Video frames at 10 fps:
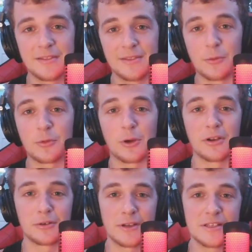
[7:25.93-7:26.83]
Those were
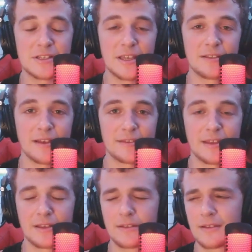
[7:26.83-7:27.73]
underage kids, I
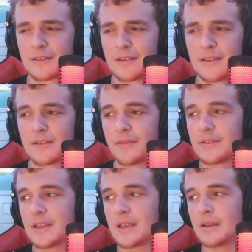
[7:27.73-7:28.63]
think 16,
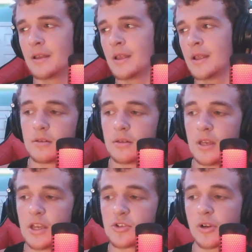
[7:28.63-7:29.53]
17.
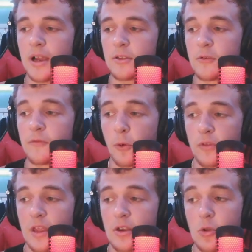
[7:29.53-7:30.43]
He tried to
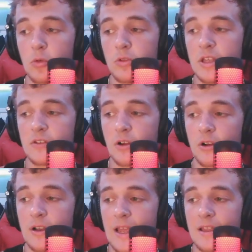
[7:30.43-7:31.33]
force a newly
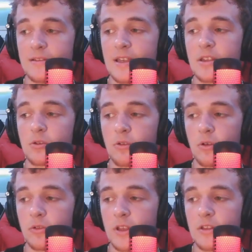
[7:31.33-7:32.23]
turned
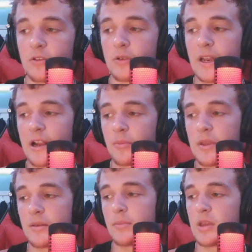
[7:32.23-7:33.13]
18-year-old into an
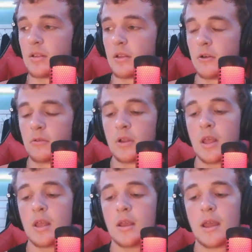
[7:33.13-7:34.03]
Airbnb alone
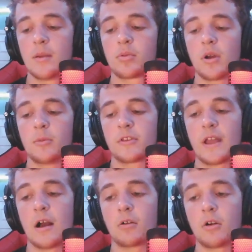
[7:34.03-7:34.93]
and promised
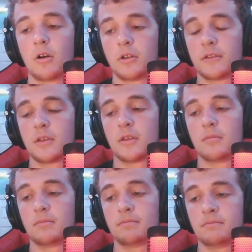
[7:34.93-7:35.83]
alcohol to him.